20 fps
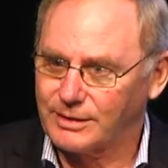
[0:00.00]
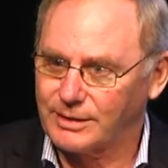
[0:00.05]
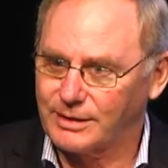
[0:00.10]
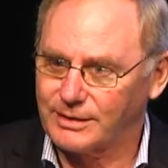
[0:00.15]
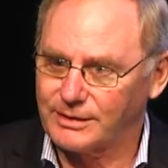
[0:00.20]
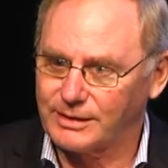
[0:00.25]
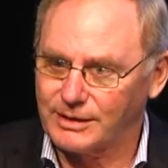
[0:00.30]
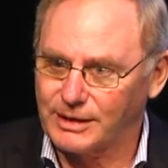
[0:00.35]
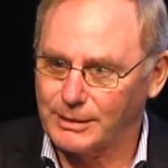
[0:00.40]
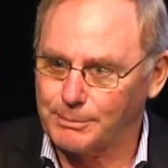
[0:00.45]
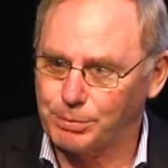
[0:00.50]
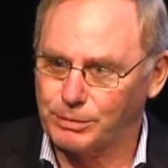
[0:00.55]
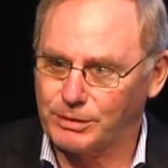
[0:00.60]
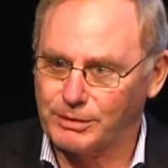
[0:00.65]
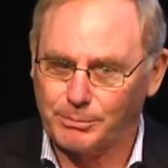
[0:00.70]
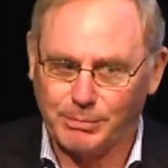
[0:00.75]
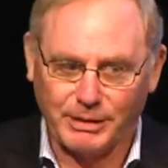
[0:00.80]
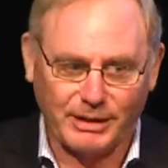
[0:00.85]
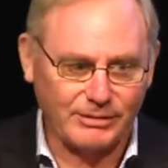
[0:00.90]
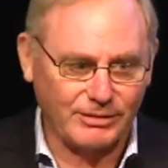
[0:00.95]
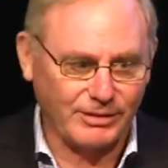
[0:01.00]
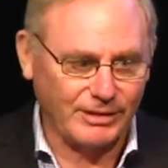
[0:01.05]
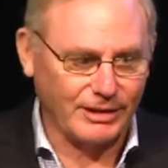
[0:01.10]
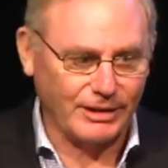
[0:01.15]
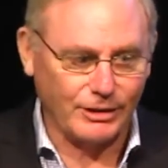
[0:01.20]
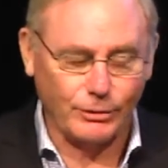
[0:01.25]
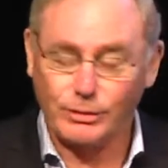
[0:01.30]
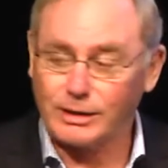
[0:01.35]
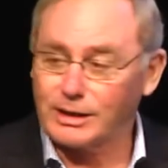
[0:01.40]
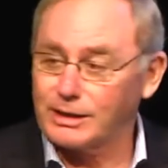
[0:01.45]
And then they put it back
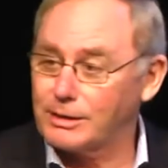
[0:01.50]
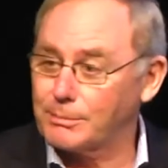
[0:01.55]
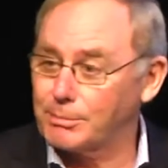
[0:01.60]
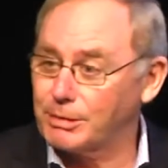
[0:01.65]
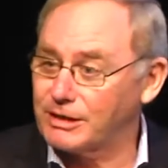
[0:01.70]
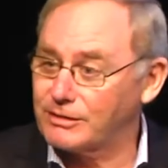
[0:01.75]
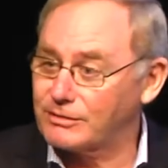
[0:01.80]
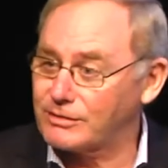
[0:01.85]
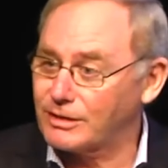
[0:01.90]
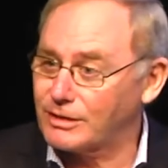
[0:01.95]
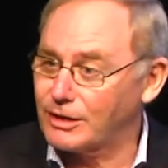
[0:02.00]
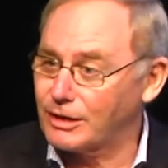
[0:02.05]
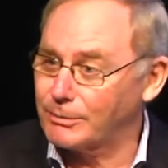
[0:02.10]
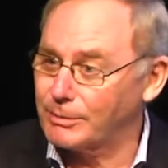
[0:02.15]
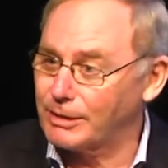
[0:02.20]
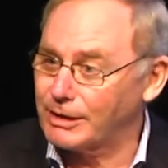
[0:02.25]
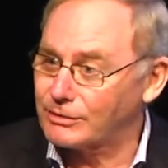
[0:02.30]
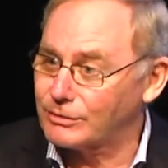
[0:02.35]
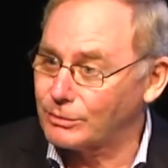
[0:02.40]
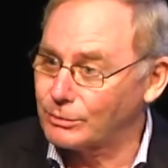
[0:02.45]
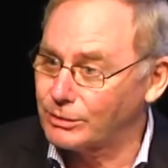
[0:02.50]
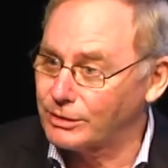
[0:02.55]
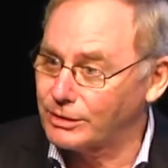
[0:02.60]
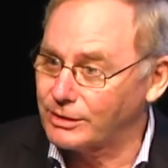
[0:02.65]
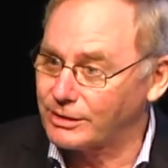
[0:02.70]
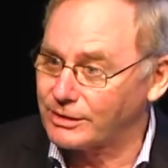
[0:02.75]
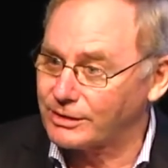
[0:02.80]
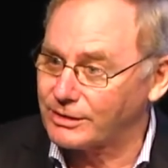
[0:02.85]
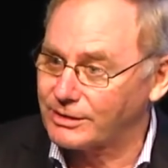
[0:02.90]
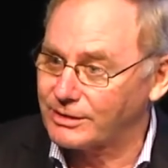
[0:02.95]
together again, the bees can go back to
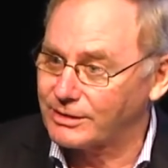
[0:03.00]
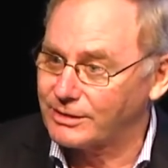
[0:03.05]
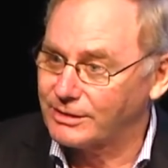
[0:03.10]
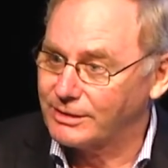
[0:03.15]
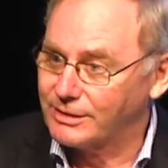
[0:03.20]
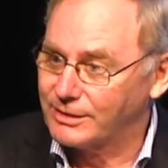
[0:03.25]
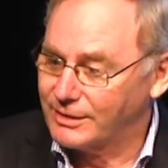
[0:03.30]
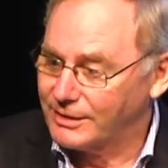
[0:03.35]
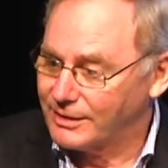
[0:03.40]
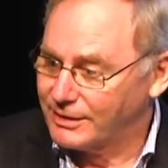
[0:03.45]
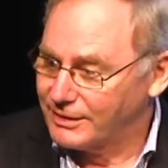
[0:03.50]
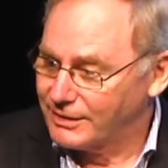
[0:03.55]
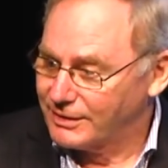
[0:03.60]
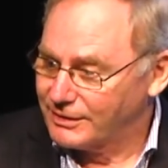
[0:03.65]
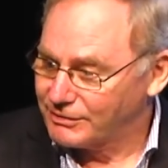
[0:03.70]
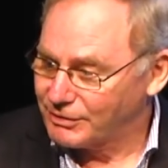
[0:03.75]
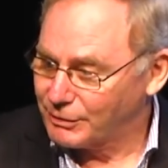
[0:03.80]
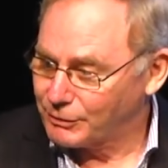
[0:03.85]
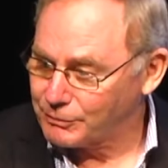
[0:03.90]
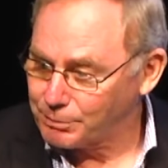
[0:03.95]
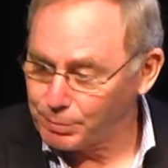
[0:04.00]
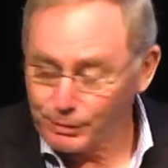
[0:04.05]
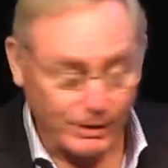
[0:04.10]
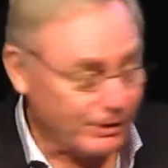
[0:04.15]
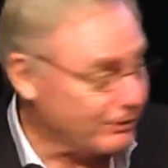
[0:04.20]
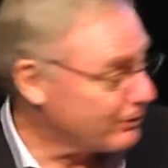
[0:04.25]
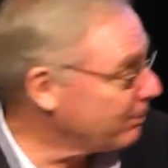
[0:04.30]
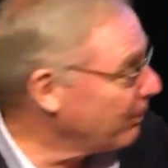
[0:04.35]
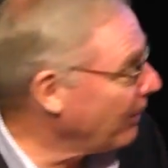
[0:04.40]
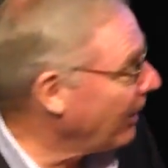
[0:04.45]
work. So it was pretty
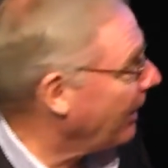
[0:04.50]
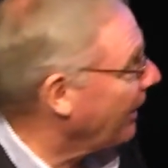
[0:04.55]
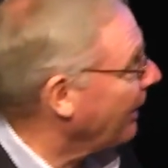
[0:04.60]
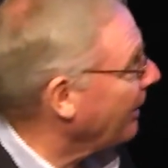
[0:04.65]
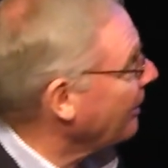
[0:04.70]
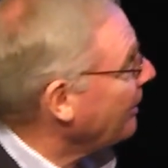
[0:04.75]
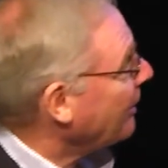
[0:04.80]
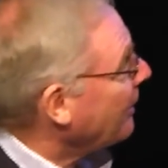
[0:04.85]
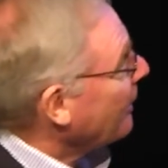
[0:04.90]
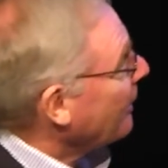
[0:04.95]
smart.